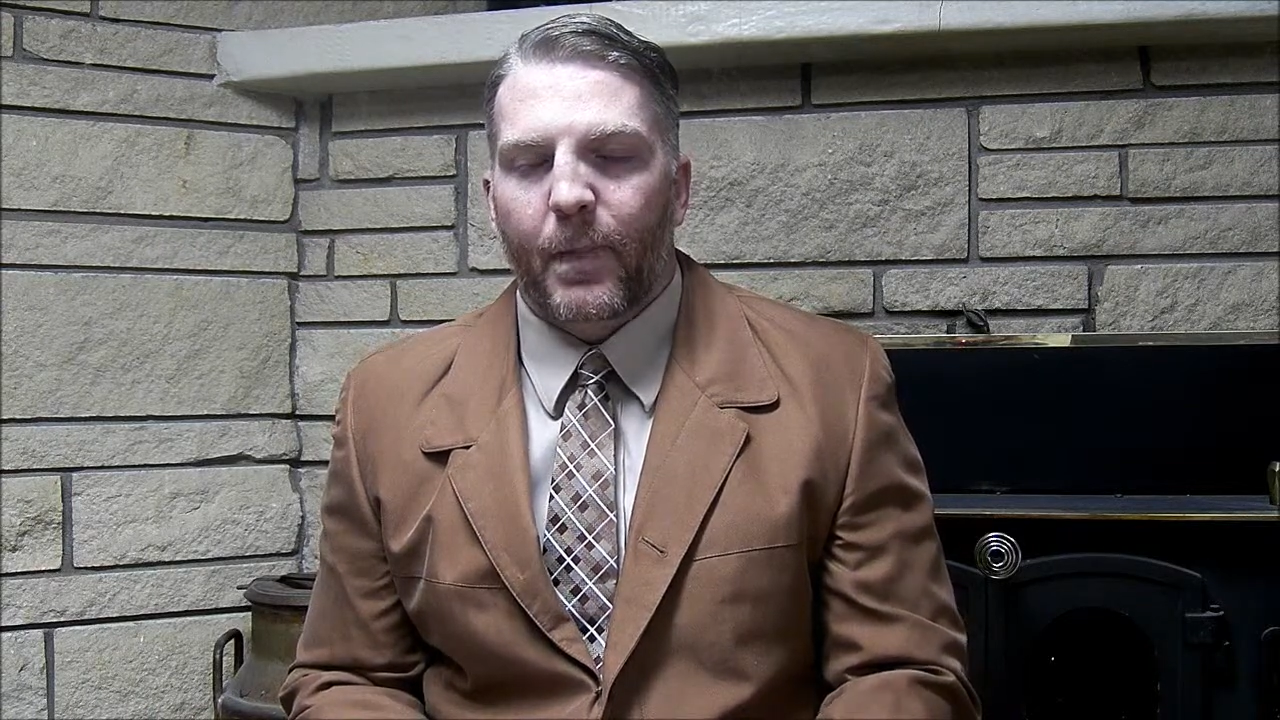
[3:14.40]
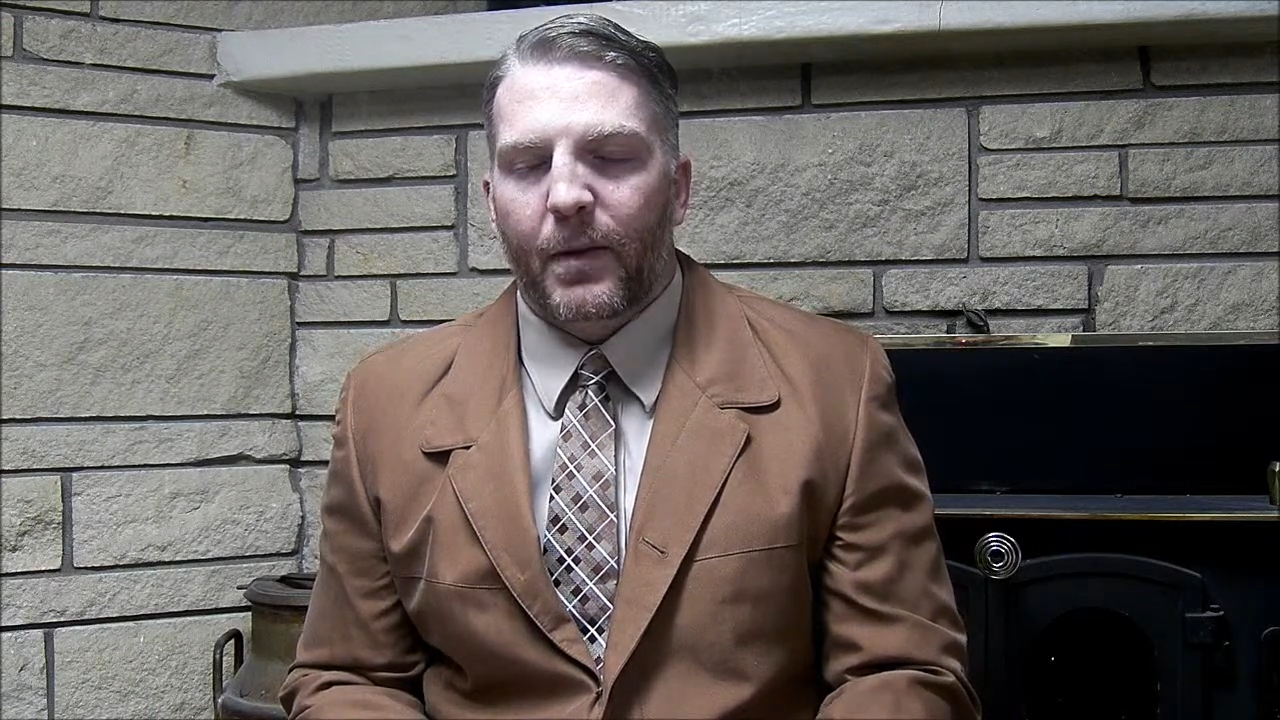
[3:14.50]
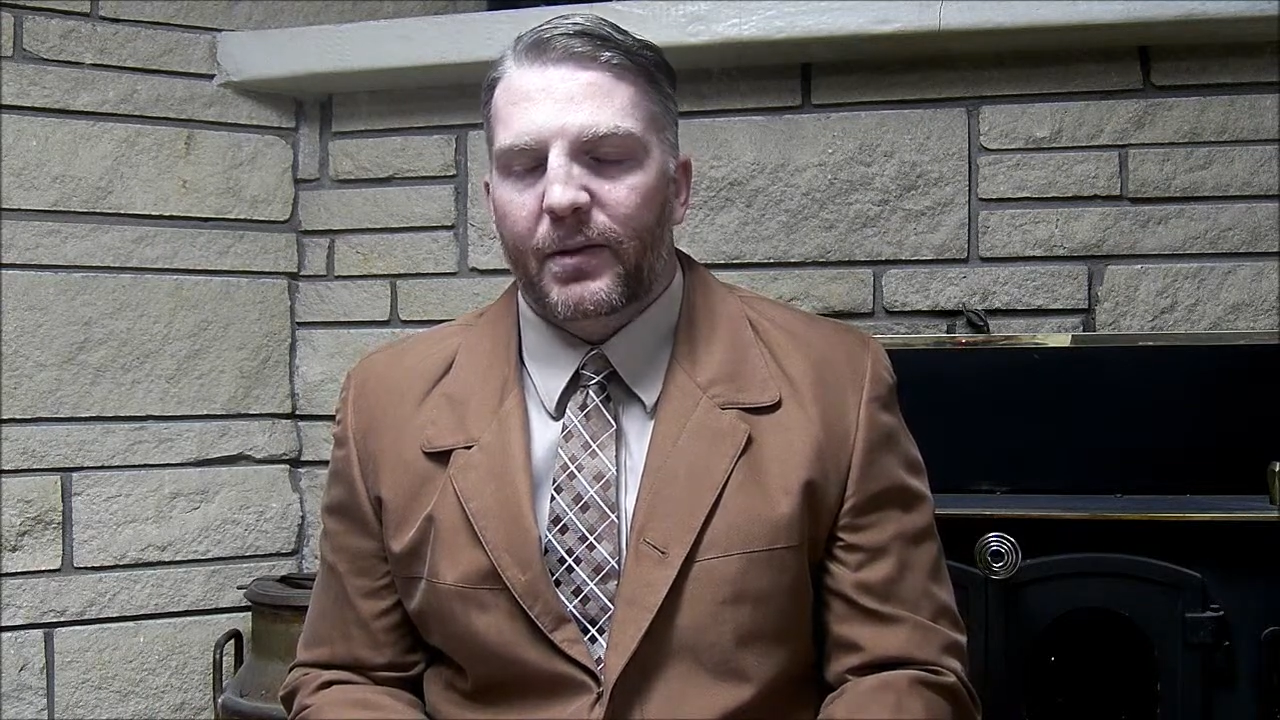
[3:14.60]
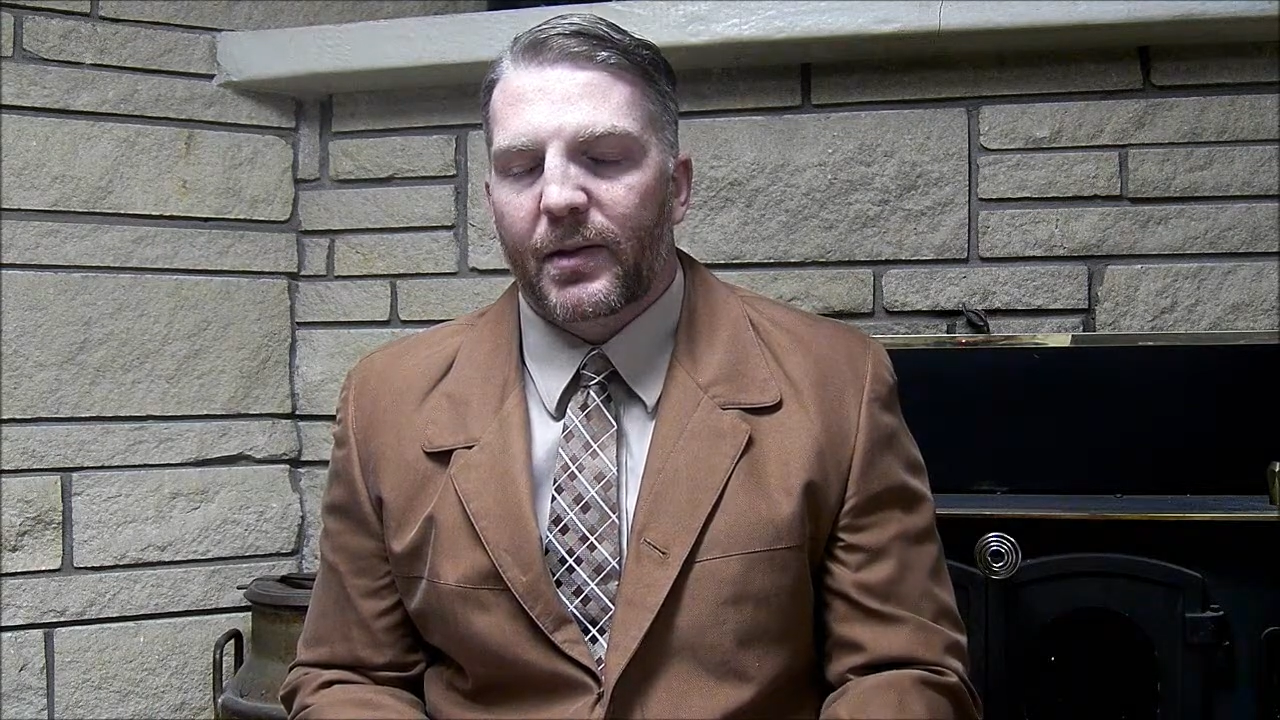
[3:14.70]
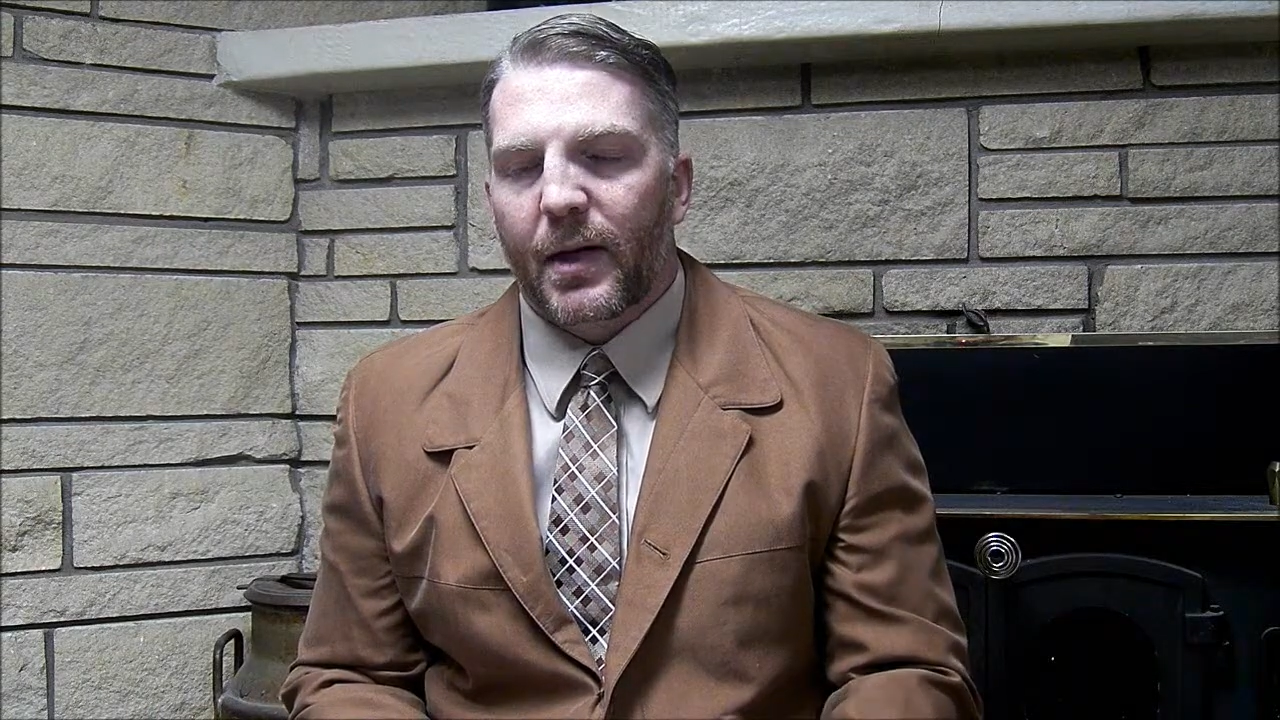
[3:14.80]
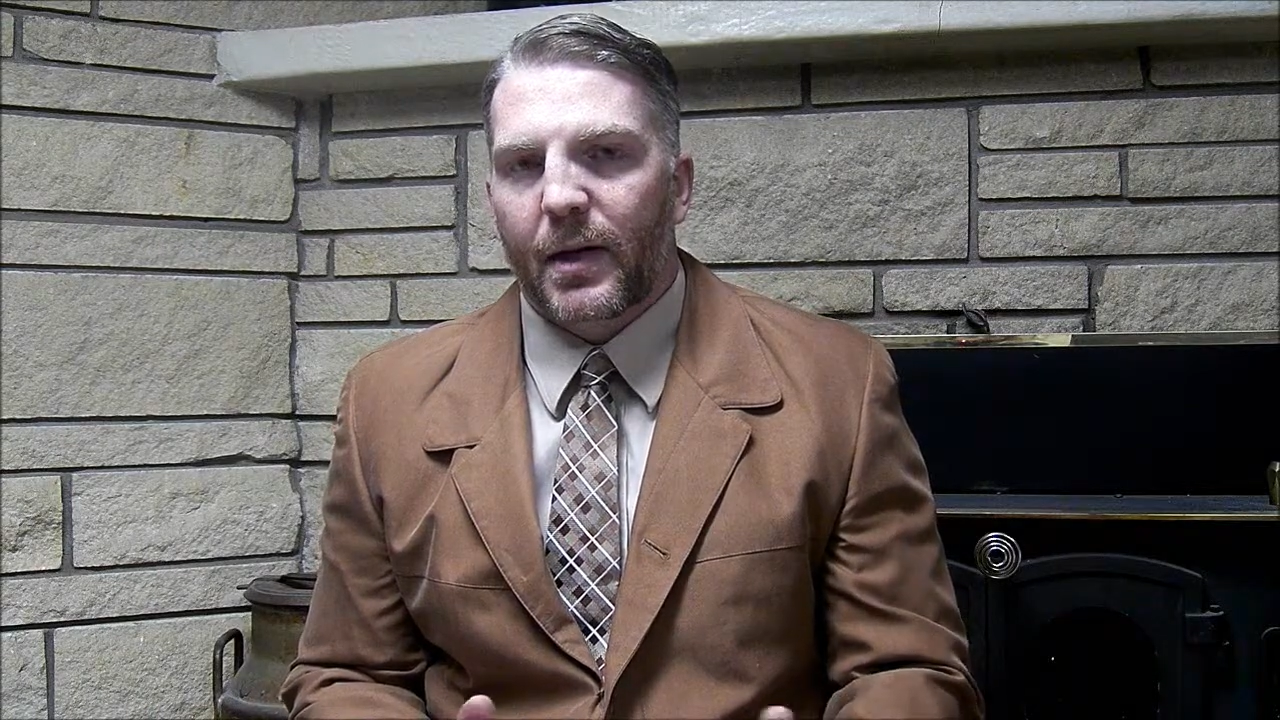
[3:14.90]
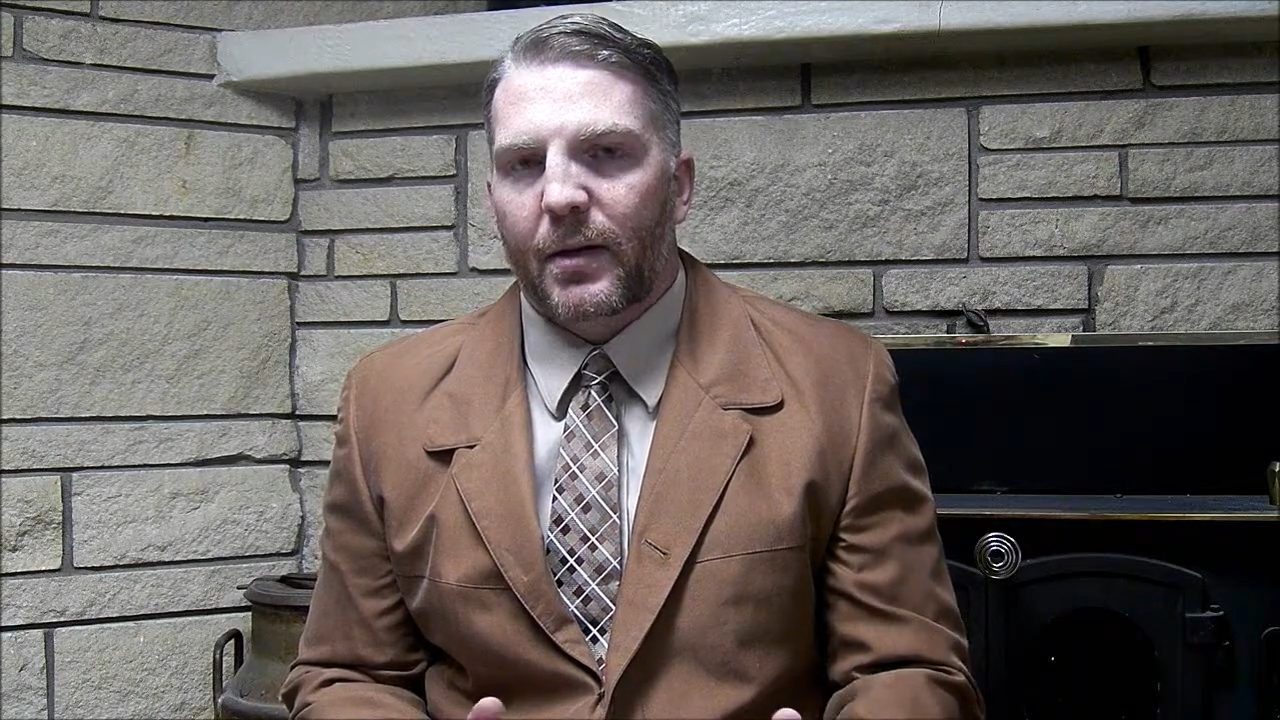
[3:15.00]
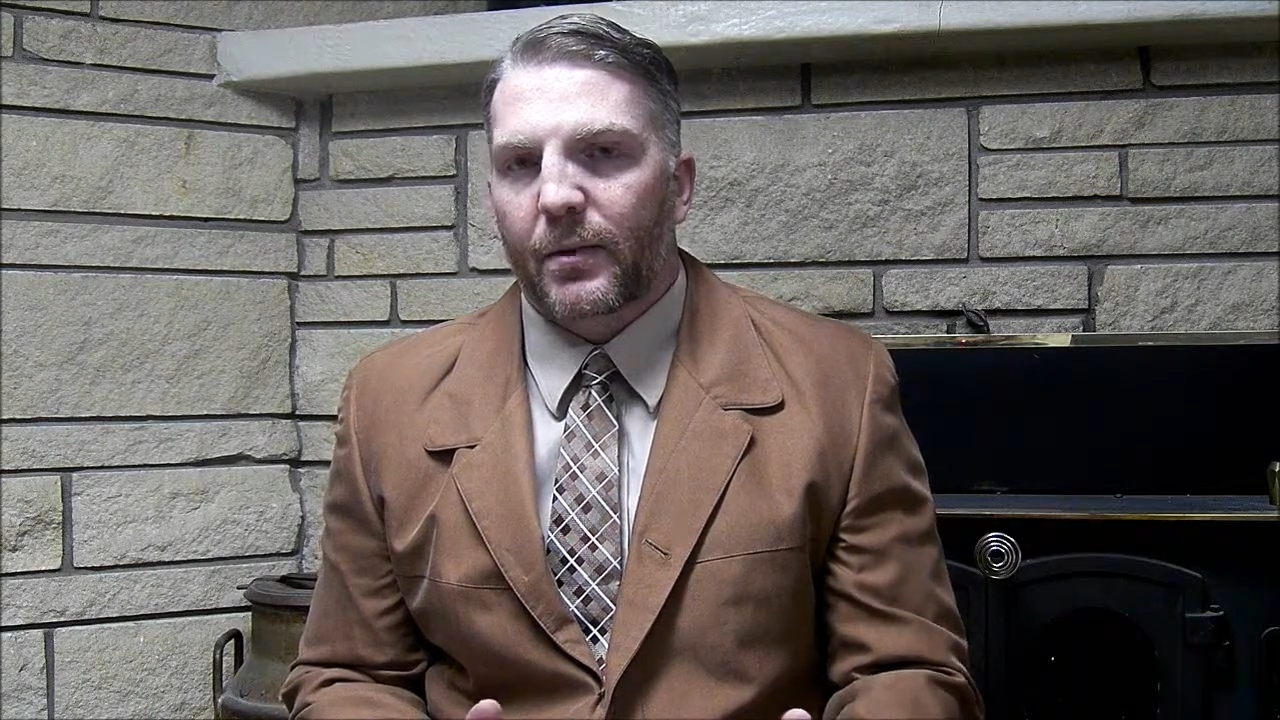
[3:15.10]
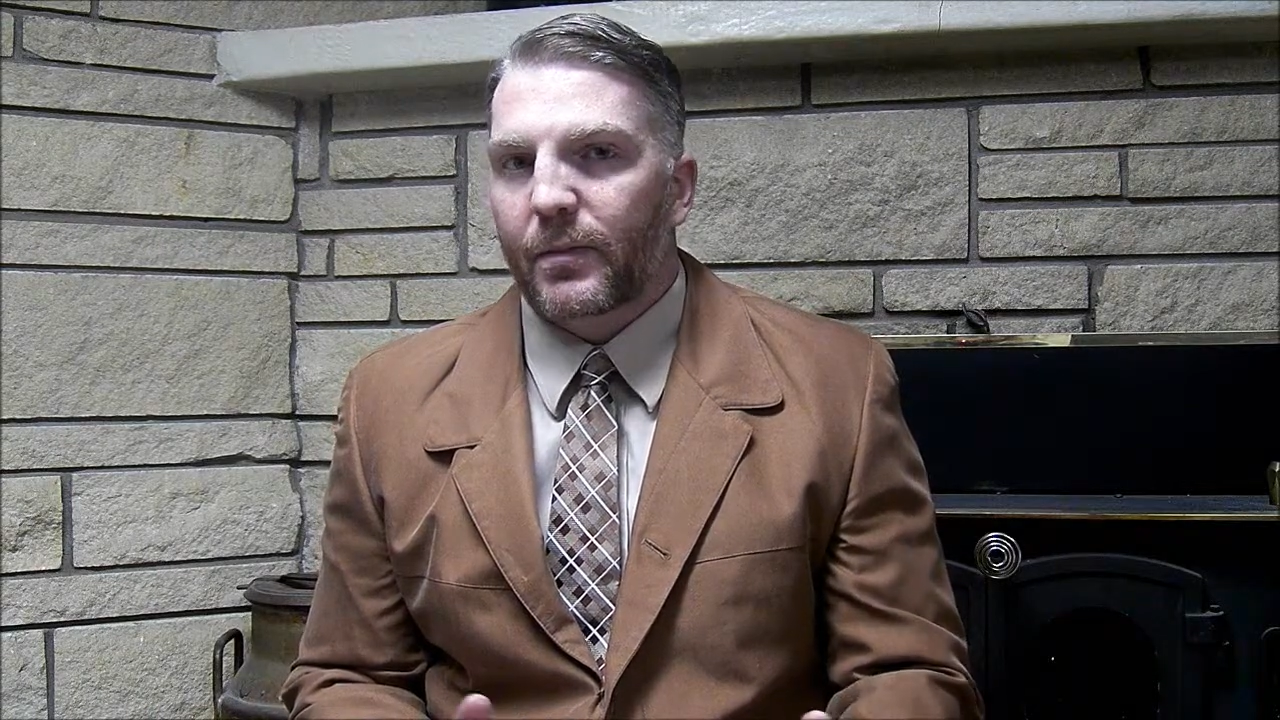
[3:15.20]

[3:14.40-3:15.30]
Say